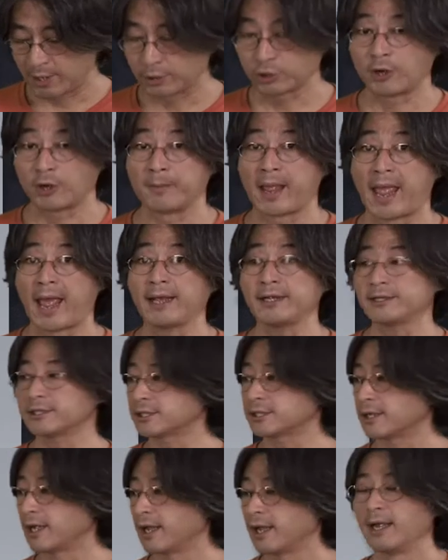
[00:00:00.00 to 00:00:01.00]
Tom
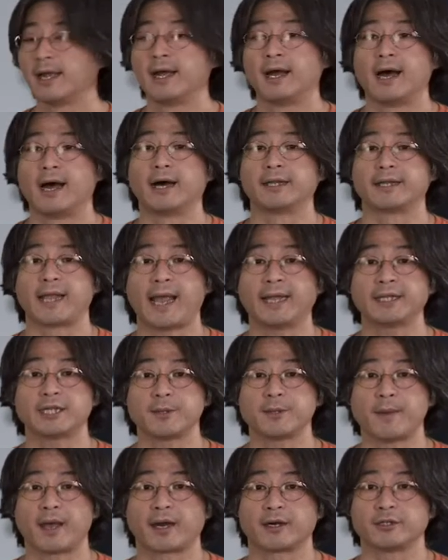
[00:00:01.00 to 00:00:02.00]
Hanks, the
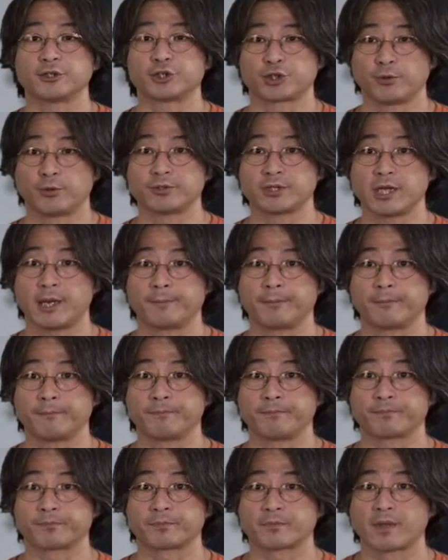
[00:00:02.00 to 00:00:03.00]
antimatter shows up.
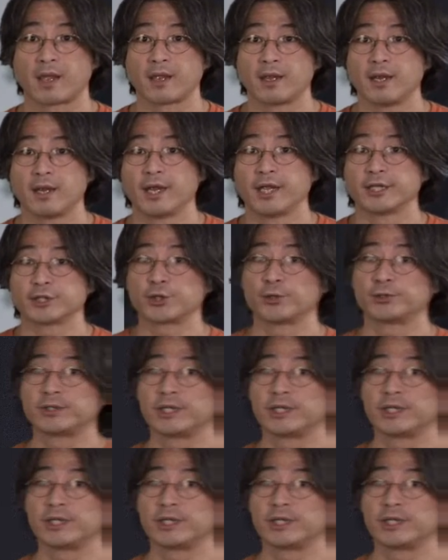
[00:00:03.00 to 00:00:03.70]
So